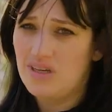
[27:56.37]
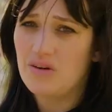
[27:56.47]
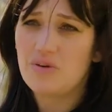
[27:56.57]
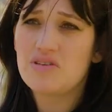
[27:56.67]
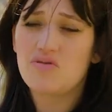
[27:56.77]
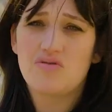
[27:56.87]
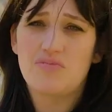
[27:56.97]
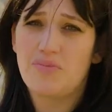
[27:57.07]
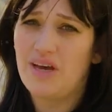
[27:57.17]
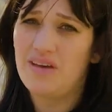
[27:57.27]
increased
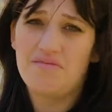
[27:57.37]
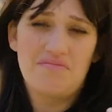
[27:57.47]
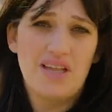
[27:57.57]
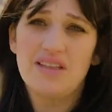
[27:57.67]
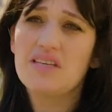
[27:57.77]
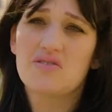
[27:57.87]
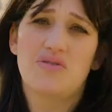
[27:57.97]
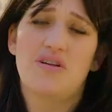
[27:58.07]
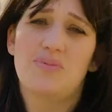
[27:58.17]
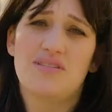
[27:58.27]
by at least
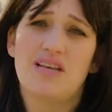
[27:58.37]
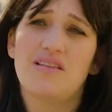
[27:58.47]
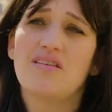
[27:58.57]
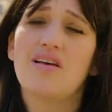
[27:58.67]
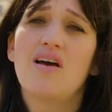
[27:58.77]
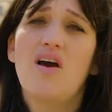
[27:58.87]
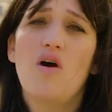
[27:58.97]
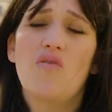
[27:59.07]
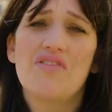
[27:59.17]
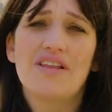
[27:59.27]
30%
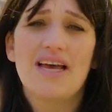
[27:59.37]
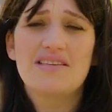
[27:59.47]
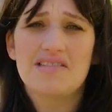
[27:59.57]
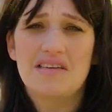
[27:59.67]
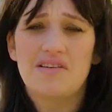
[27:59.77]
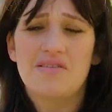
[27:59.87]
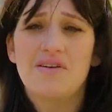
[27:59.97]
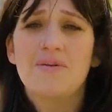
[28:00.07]
over the last year.